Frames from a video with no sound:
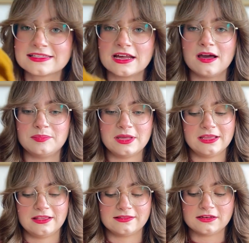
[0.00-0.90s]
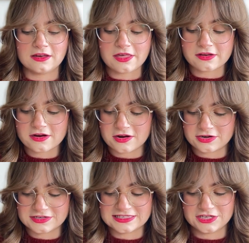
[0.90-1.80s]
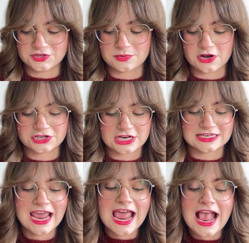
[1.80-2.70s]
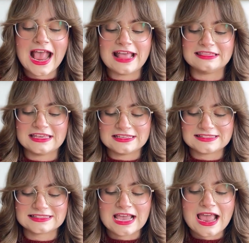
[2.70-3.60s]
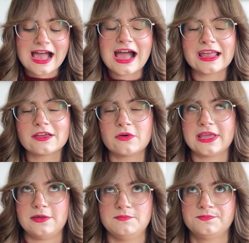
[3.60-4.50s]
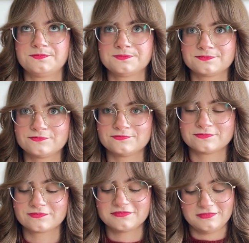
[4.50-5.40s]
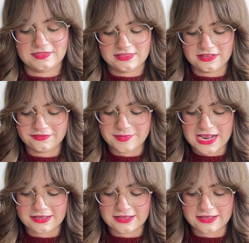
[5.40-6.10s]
up is another garter stitch project, and this, okay, let's back